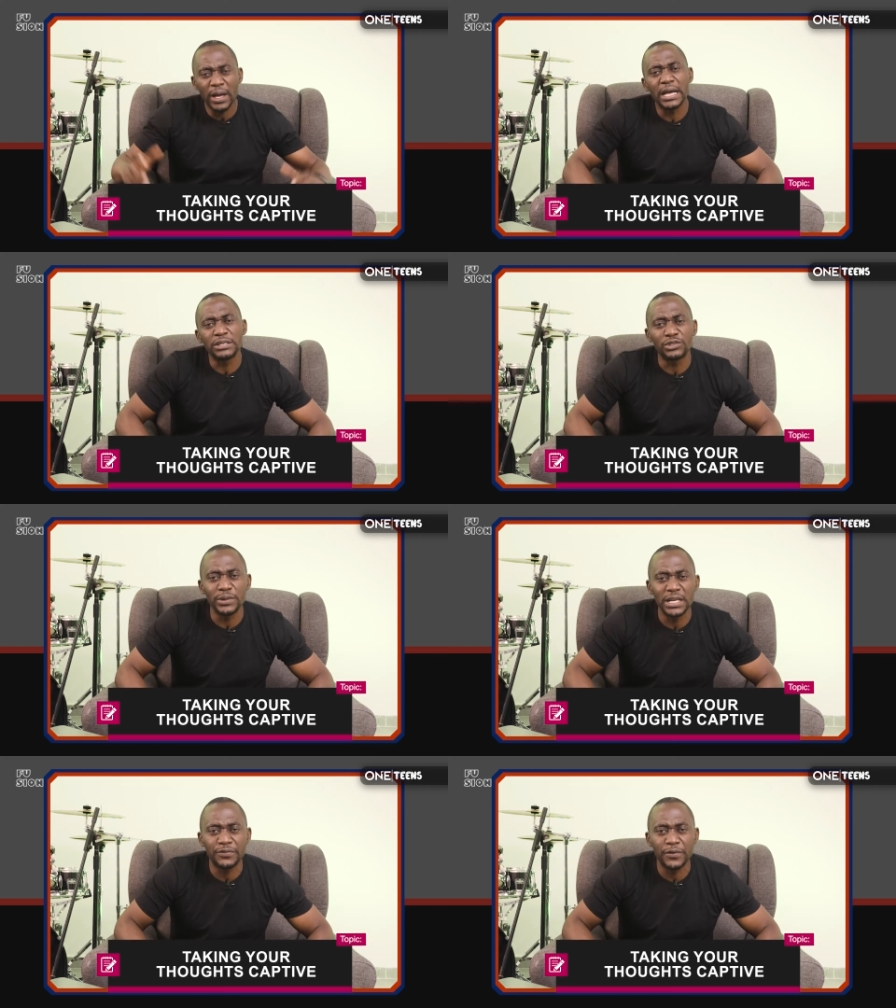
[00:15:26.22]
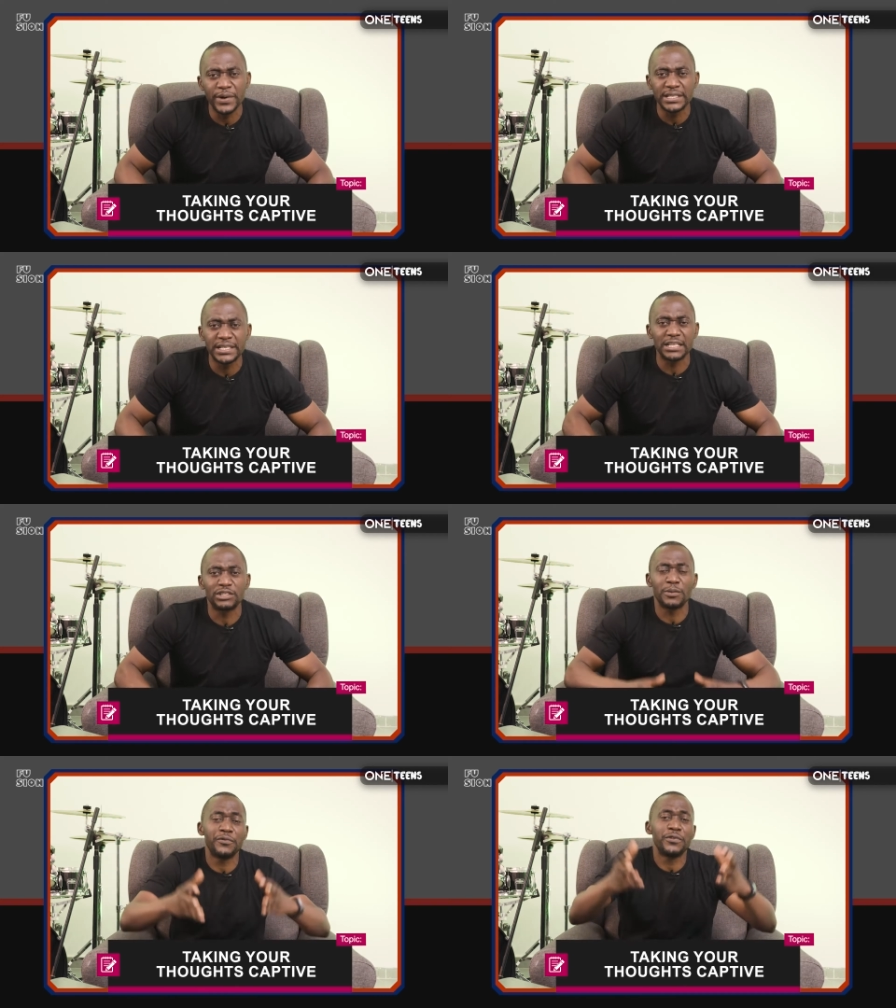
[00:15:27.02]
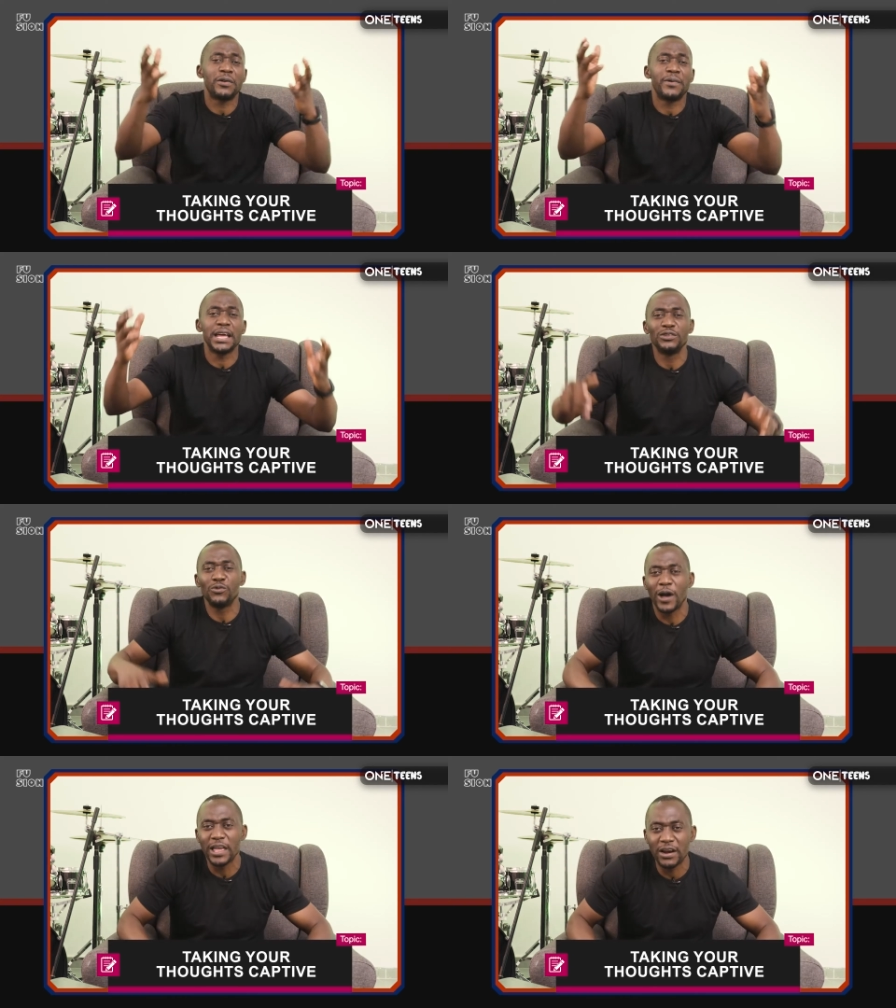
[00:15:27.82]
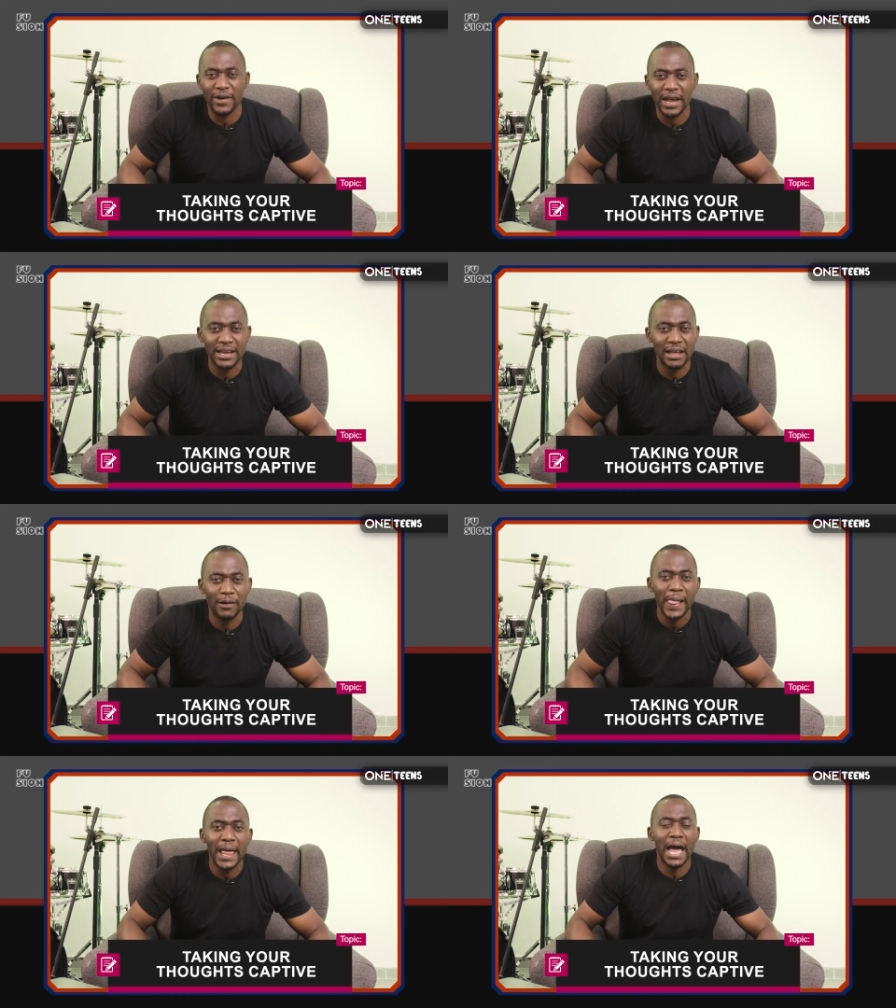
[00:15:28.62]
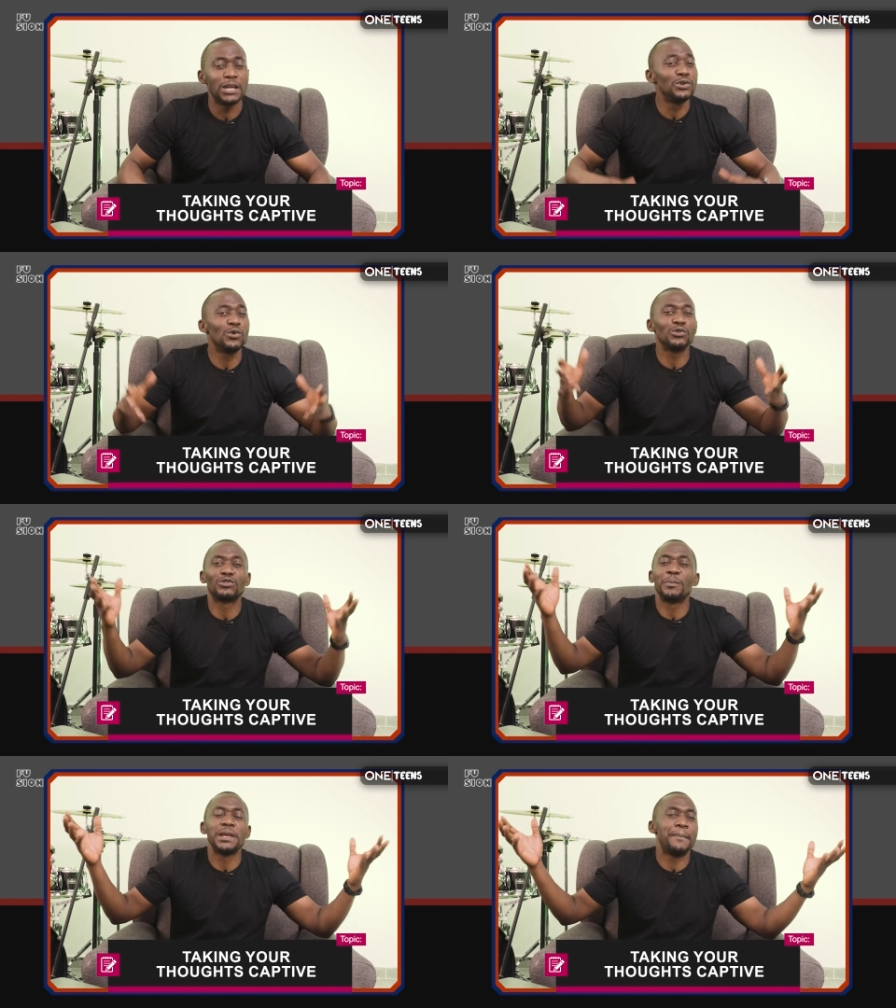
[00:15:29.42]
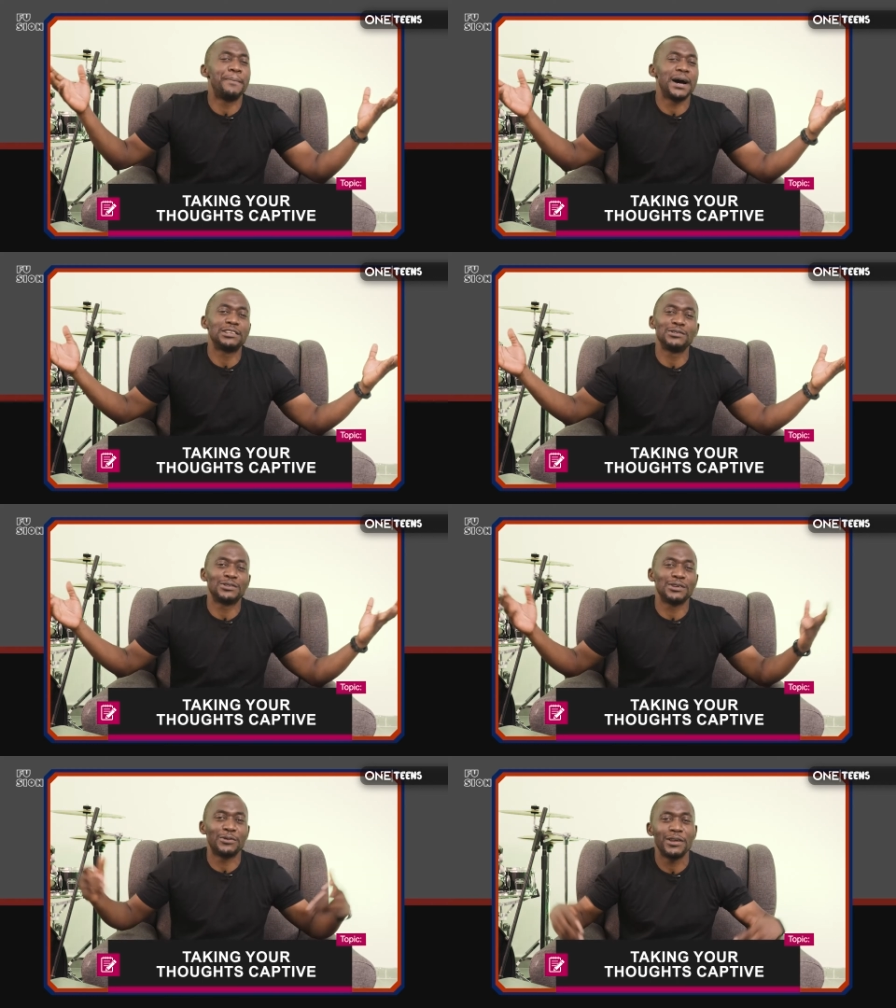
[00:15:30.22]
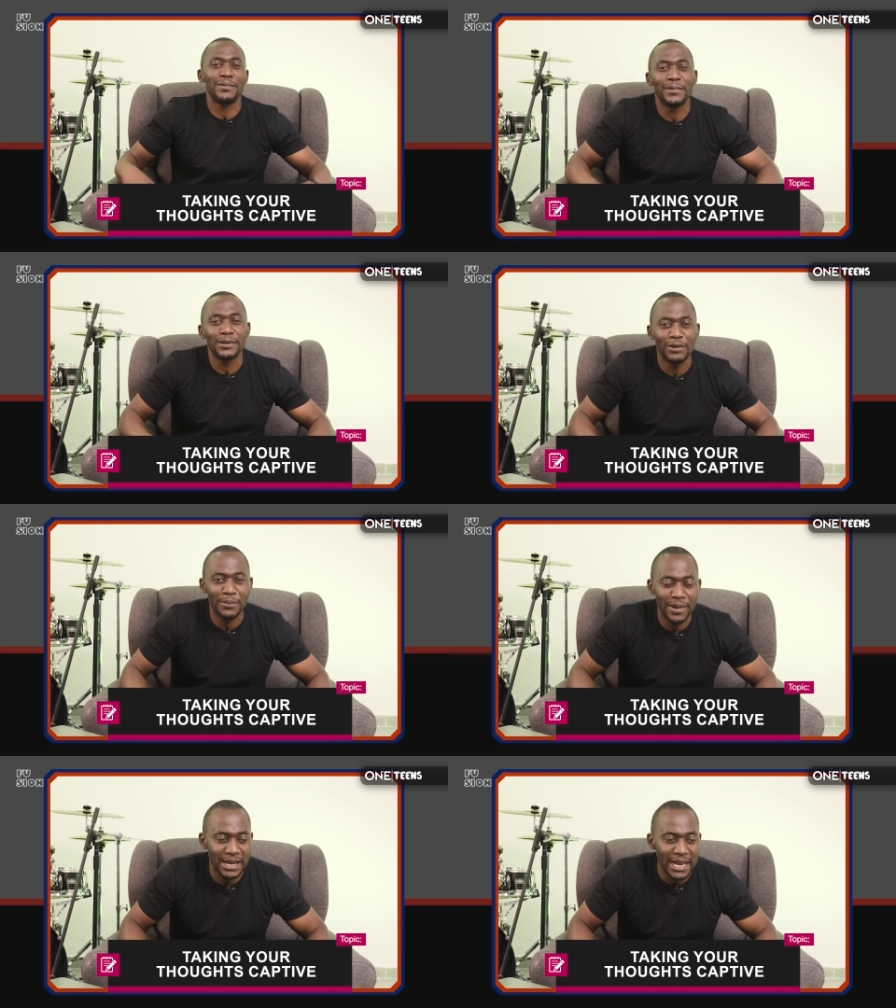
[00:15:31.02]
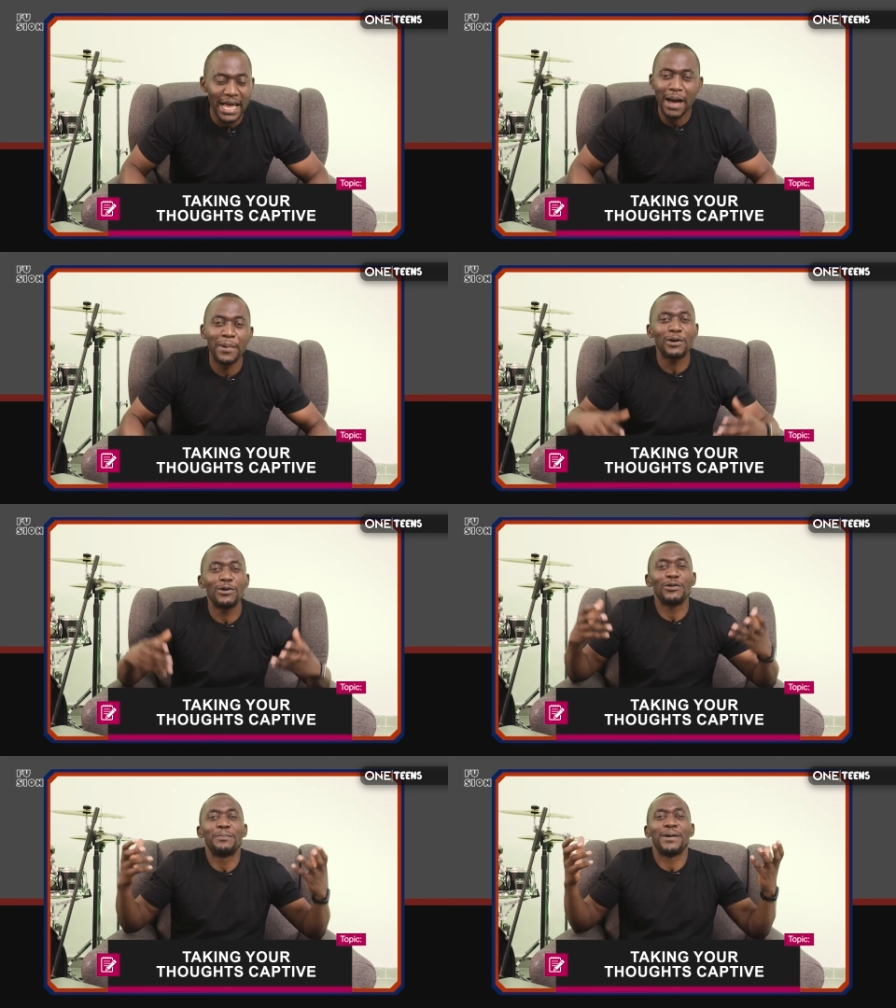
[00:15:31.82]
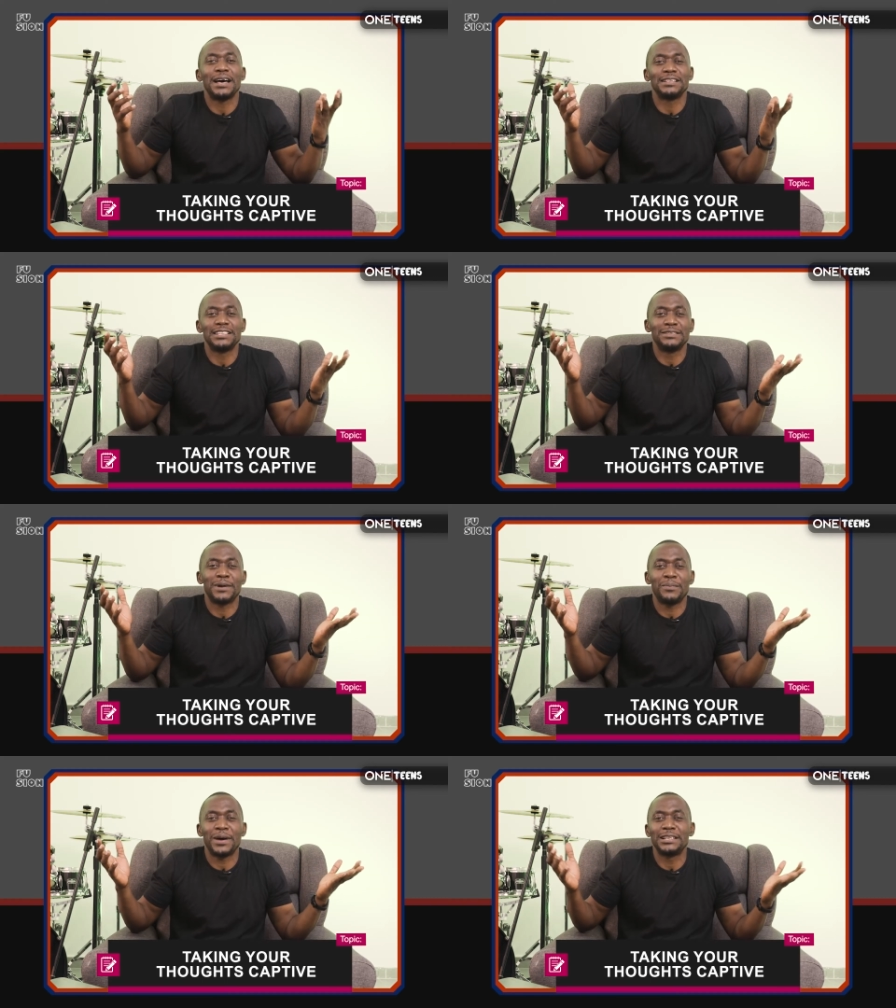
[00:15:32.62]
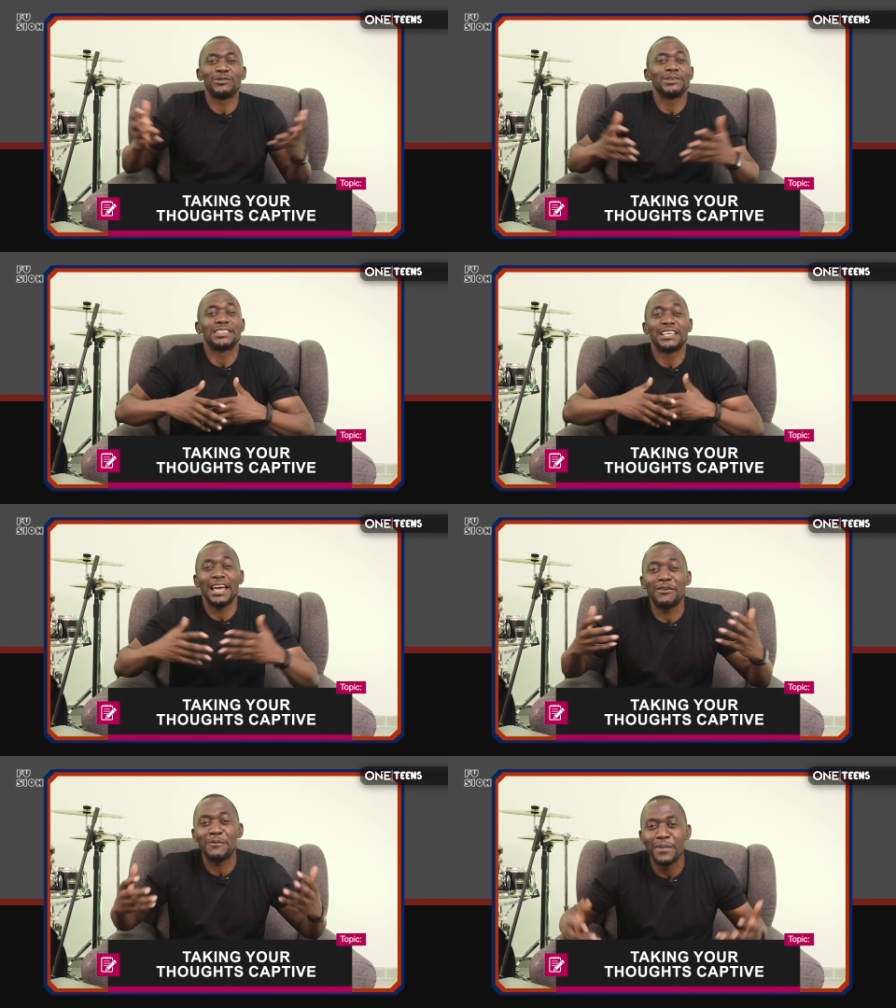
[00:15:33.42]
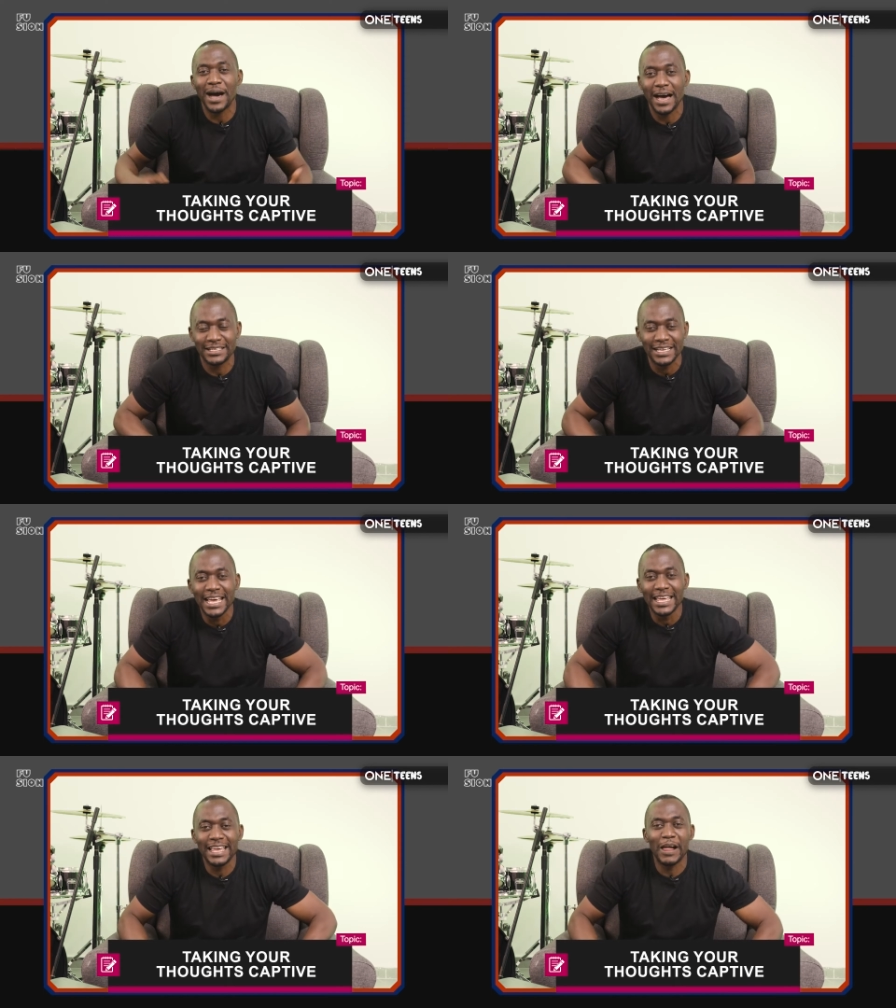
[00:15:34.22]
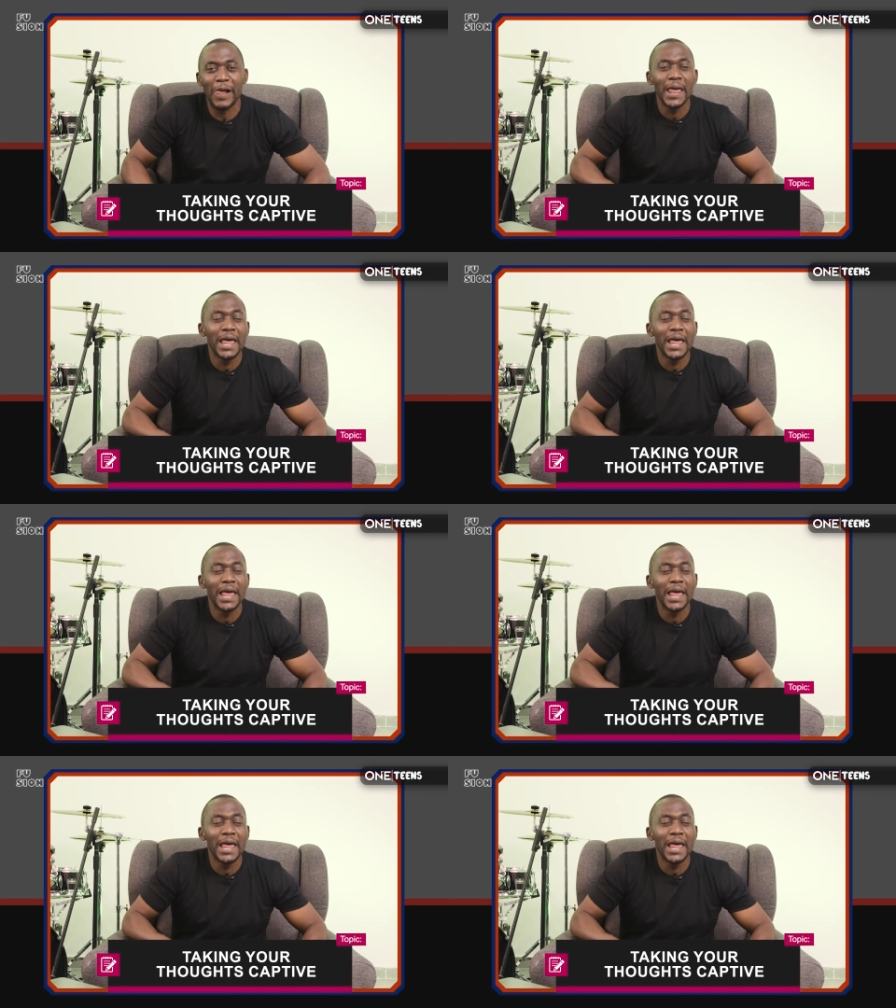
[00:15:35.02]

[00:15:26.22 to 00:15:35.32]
Uh, students, for instance, some of you are writing WAEC right now. I know so many battles you're going in your mind. Am I going to pass this mathematics? You're scared of maths. Yeah.